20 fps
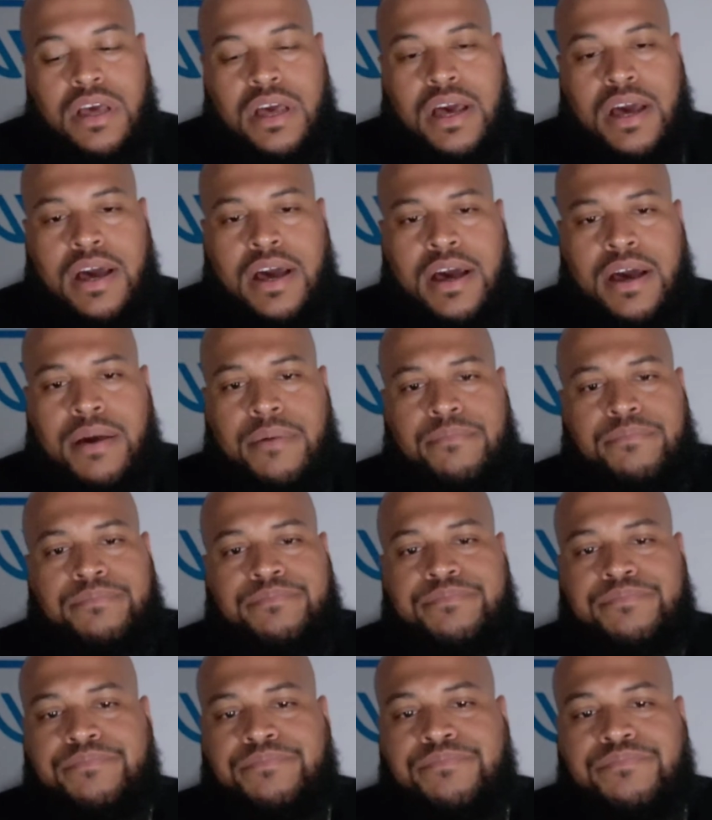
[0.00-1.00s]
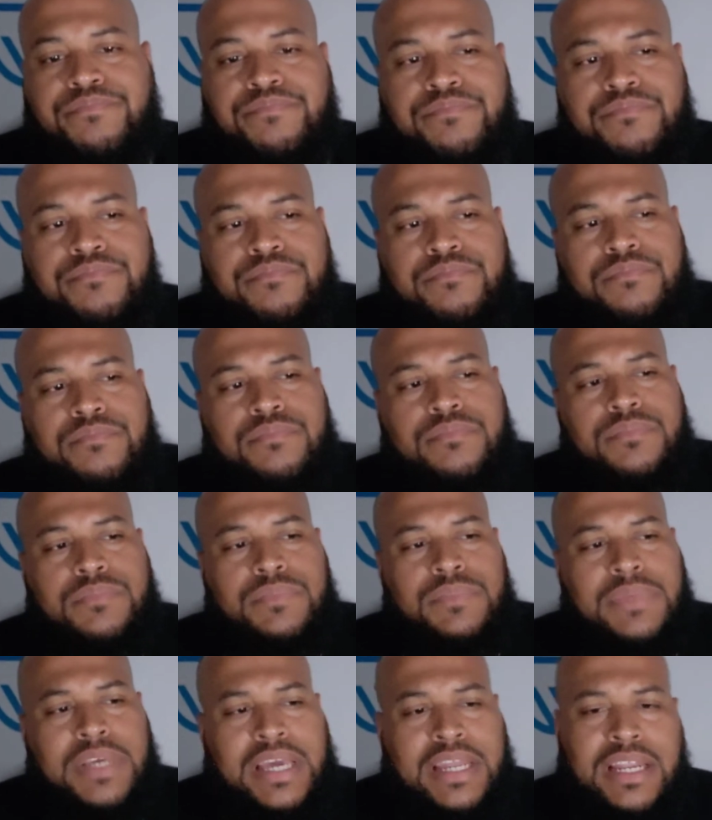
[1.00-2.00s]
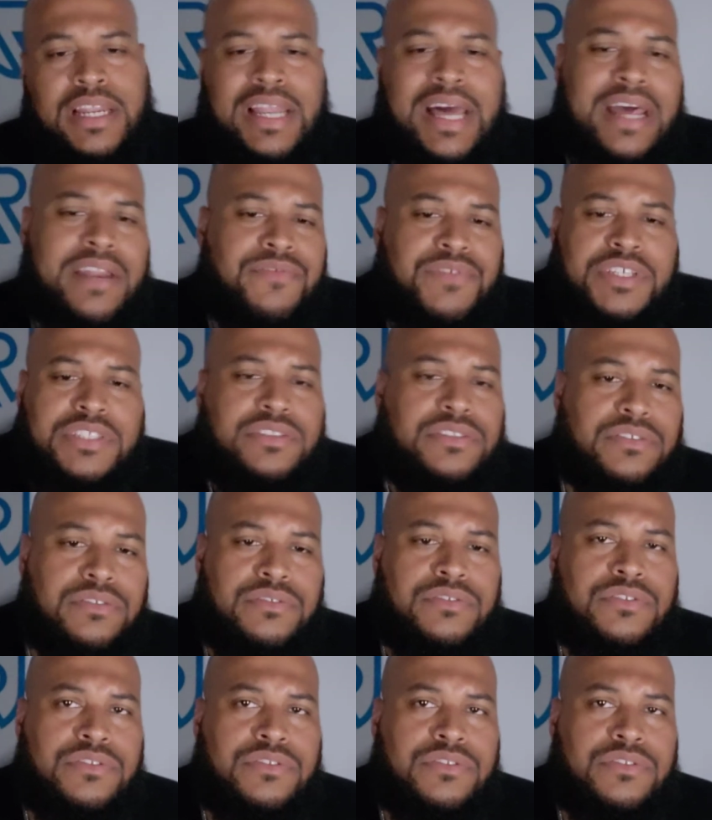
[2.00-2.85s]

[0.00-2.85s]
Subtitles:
And a lot of us